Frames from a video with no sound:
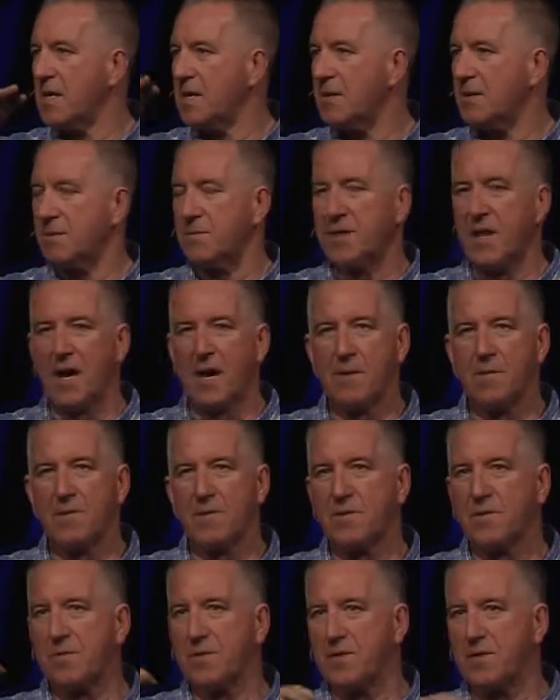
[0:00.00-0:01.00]

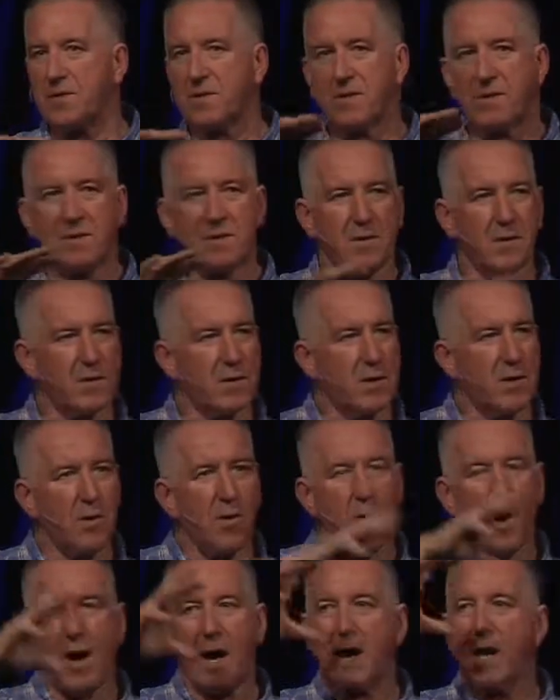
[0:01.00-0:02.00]
sometimes we just don't know
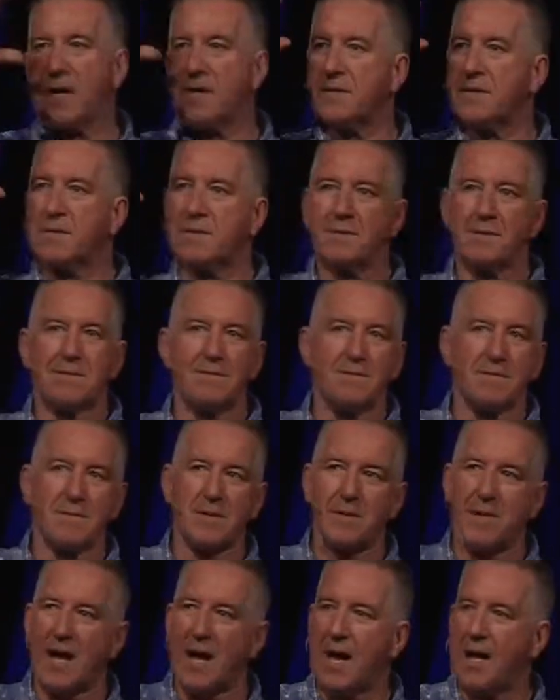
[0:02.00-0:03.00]
why it's
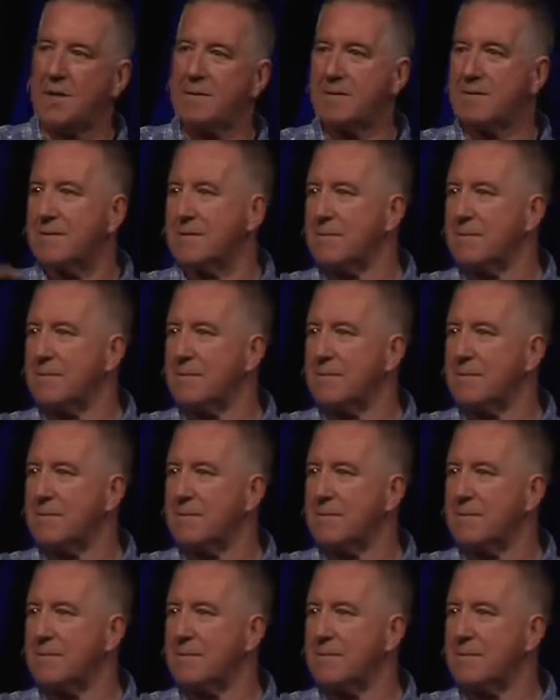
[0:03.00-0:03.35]
not,